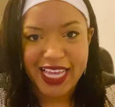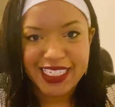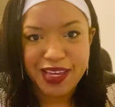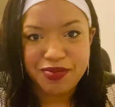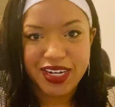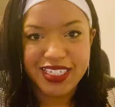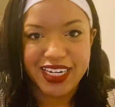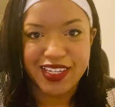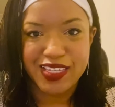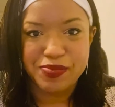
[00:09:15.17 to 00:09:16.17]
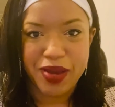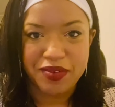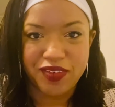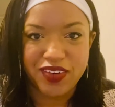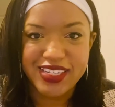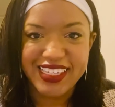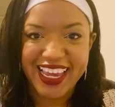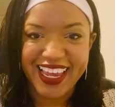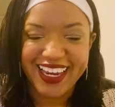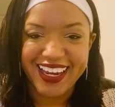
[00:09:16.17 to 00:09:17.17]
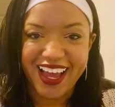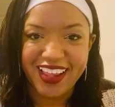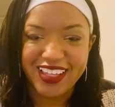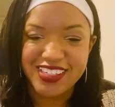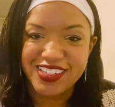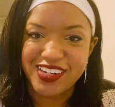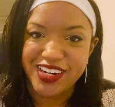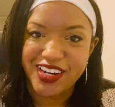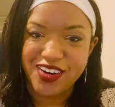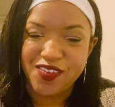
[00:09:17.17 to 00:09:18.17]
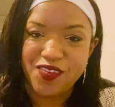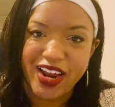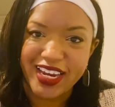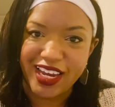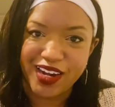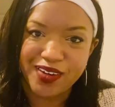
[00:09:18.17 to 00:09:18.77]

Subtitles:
I'm going to share this Bible verse, and I'll insert it right here.